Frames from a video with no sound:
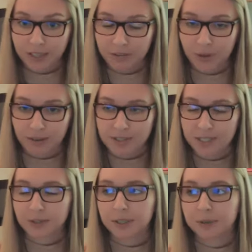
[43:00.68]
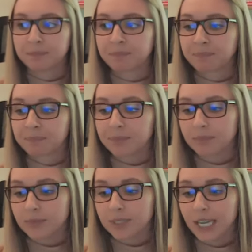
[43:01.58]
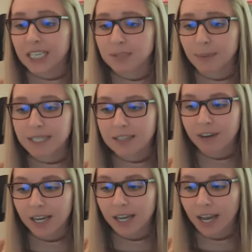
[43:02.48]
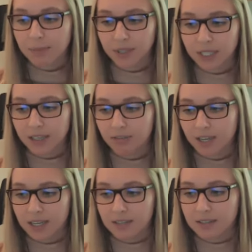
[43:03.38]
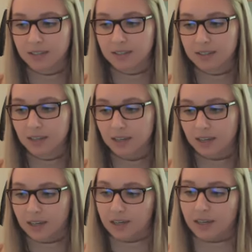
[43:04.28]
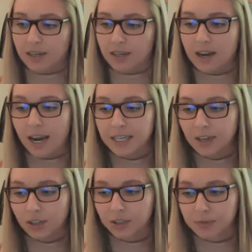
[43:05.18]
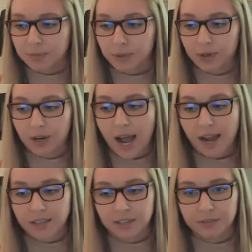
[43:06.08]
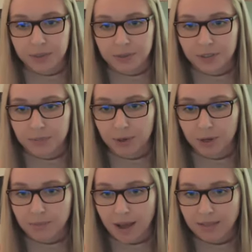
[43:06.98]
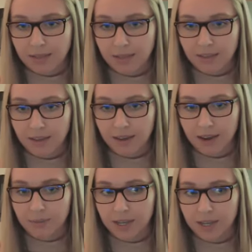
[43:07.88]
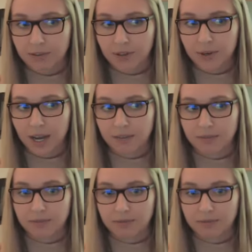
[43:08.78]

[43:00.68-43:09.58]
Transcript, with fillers: if you have Xero. Expensify, I believe, is $9 per active user per month. If you kind of